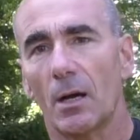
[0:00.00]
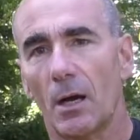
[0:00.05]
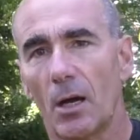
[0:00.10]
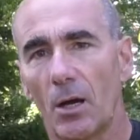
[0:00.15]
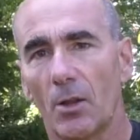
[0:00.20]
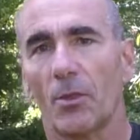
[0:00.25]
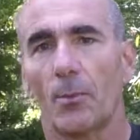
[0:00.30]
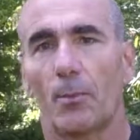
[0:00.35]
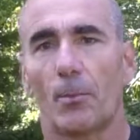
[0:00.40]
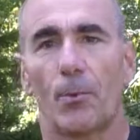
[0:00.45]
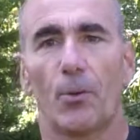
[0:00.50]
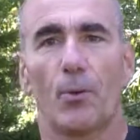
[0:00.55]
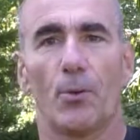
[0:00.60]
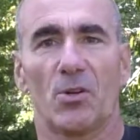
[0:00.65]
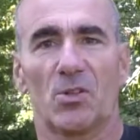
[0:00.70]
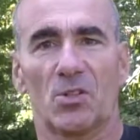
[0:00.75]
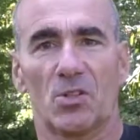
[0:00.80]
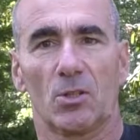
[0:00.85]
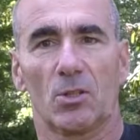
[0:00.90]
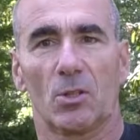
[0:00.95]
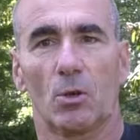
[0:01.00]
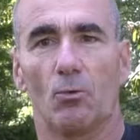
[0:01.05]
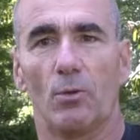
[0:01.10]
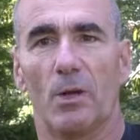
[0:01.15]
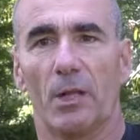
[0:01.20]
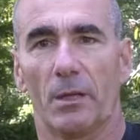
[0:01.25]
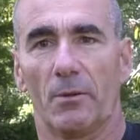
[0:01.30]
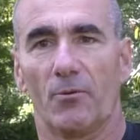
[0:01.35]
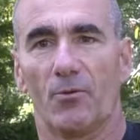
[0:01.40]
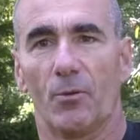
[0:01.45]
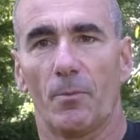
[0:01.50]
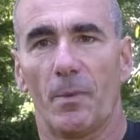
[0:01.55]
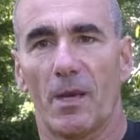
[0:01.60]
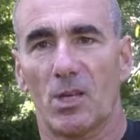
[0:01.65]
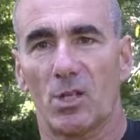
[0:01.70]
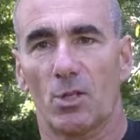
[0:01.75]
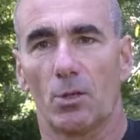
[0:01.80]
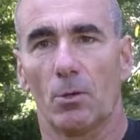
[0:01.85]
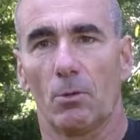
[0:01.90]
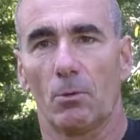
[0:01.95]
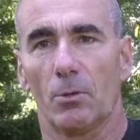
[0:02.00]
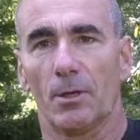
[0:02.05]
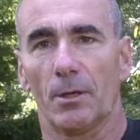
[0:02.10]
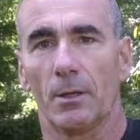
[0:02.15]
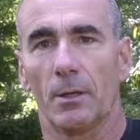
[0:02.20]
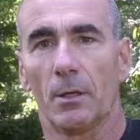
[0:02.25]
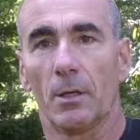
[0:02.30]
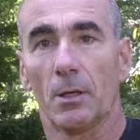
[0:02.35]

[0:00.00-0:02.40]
other person the real information holder,